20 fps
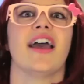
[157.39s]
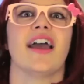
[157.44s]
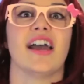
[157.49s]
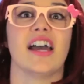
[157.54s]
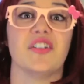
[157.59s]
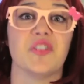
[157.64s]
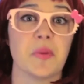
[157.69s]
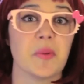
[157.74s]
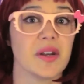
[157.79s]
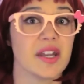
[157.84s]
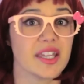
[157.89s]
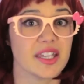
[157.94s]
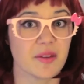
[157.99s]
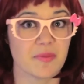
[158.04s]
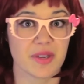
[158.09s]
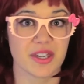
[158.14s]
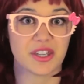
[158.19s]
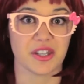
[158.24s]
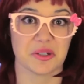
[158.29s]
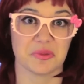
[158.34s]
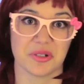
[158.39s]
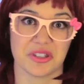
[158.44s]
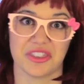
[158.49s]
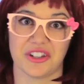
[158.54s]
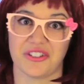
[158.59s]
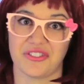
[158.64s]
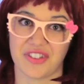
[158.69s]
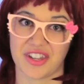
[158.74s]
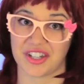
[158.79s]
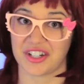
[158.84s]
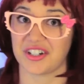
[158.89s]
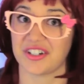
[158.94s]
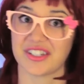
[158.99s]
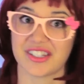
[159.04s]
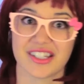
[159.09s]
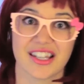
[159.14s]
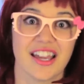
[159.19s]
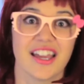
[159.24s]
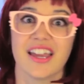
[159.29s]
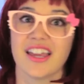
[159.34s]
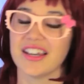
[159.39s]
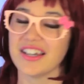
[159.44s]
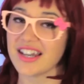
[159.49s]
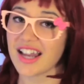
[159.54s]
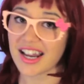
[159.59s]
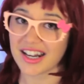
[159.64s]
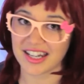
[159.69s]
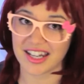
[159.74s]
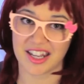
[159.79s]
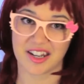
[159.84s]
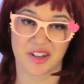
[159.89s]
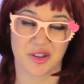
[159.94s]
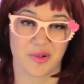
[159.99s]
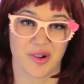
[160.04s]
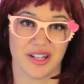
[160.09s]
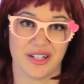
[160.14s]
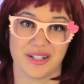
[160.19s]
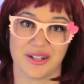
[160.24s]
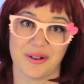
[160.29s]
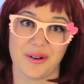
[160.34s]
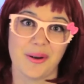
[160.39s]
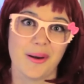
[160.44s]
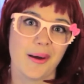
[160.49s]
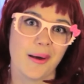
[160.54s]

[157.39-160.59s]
everybody can be good with their fingers. Not an innuendo.